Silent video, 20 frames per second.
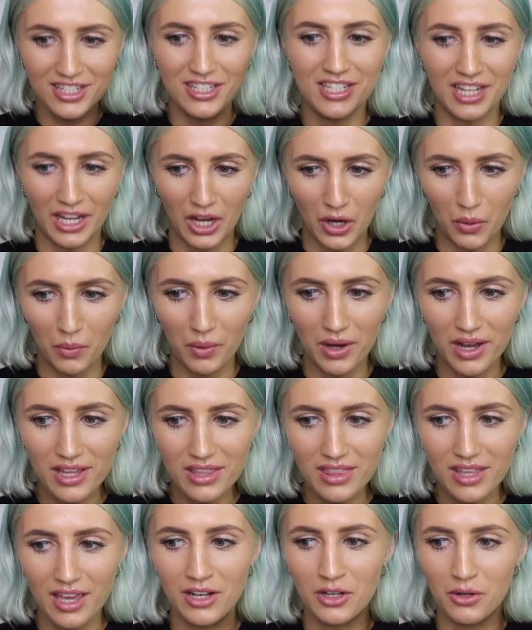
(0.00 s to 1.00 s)
deal
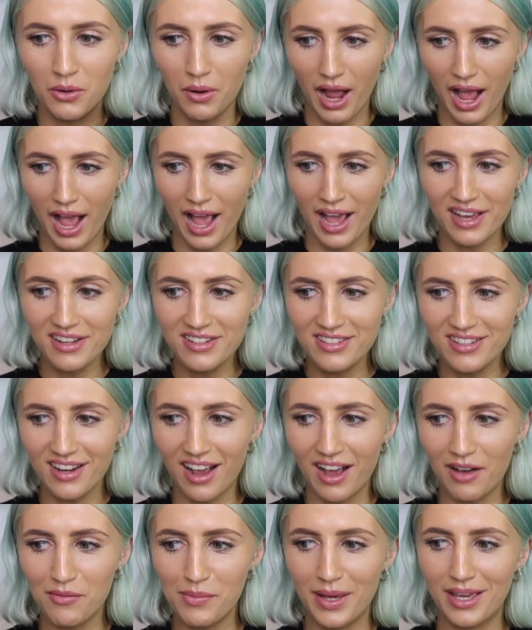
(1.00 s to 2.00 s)
with in your
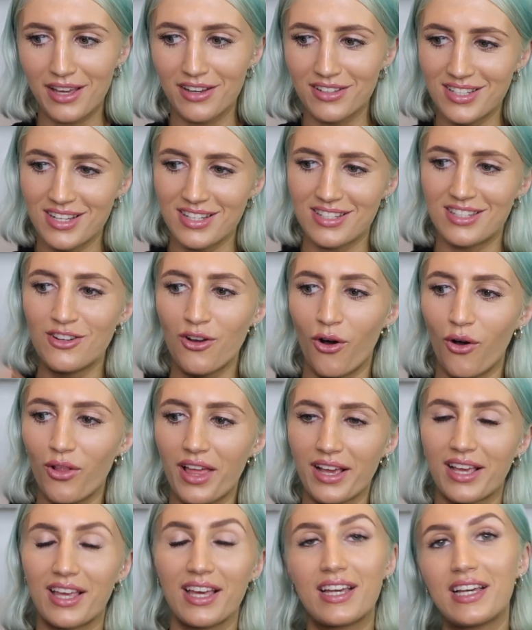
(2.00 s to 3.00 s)
head, because it's not
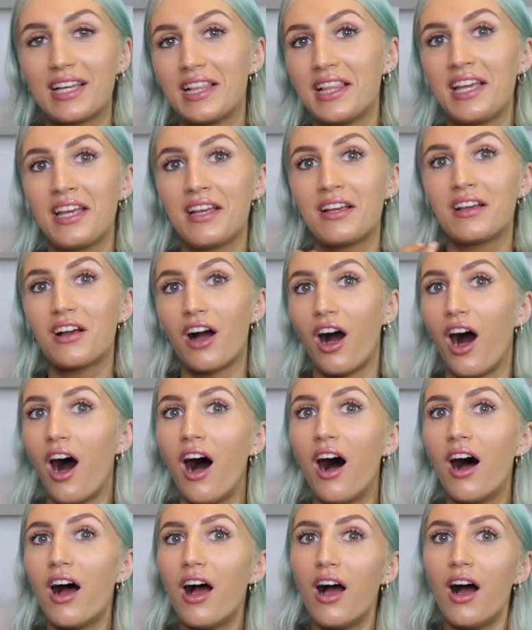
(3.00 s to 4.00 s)
like a clean
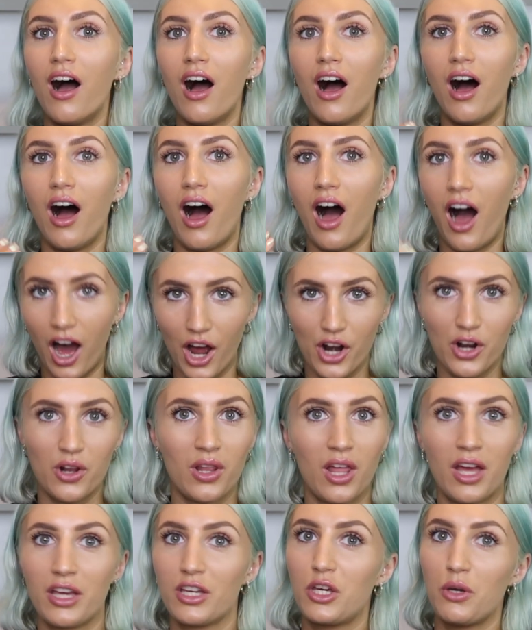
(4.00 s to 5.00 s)
cut, I
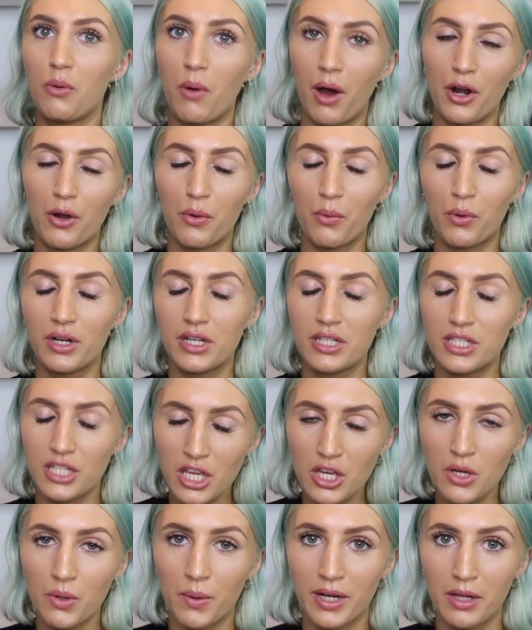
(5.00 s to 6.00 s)
don't like you, I don't want to
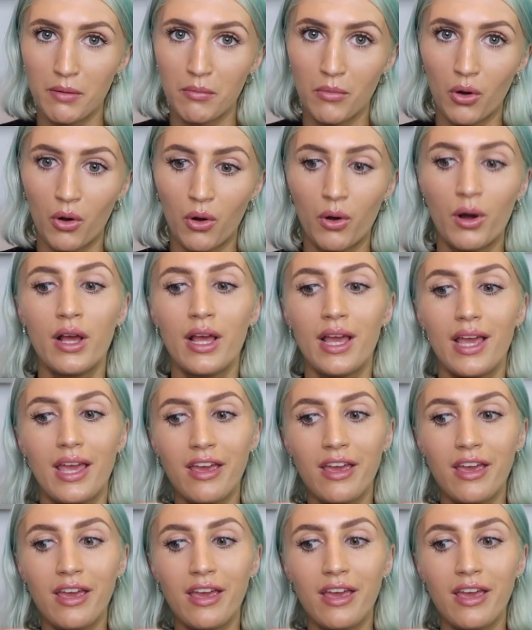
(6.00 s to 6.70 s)
see you anymore.